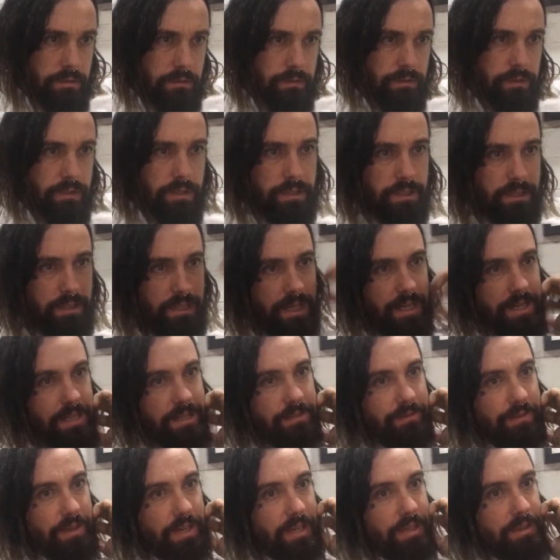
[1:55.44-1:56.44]
First night
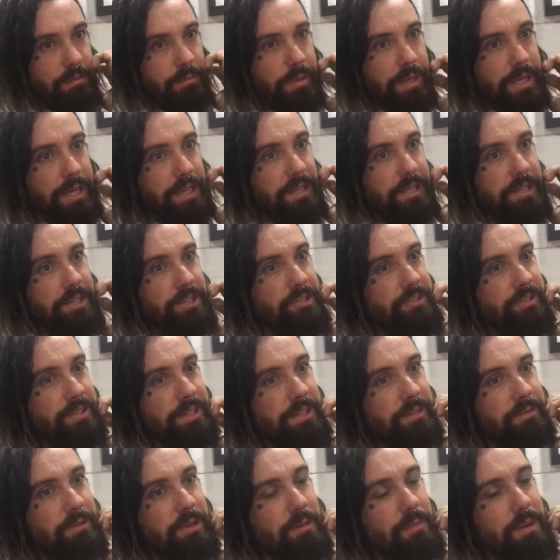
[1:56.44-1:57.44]
in the van in the Peak
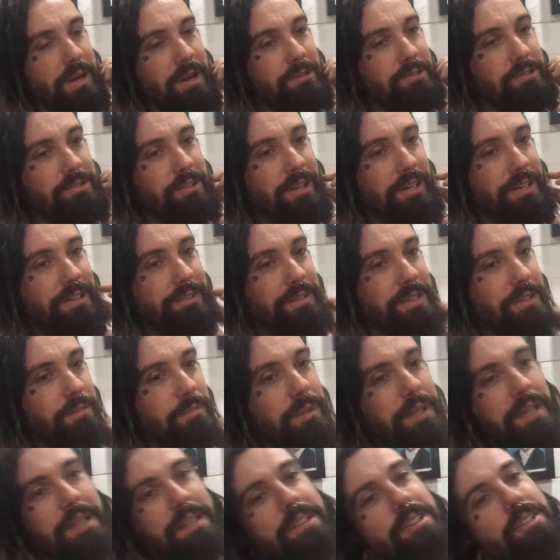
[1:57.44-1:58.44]
District. Whereabouts are you in the
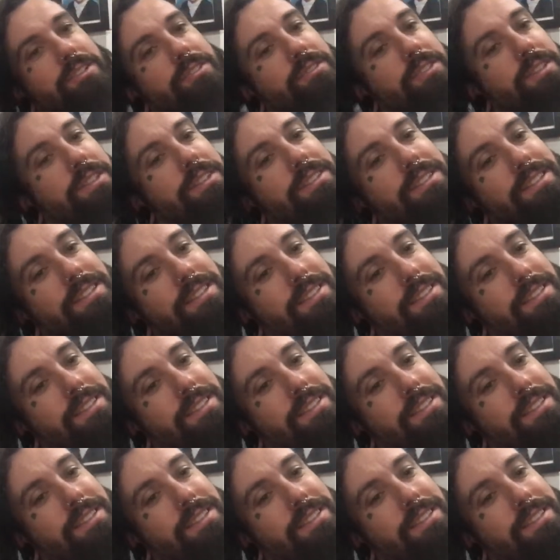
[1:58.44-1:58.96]
Peak District?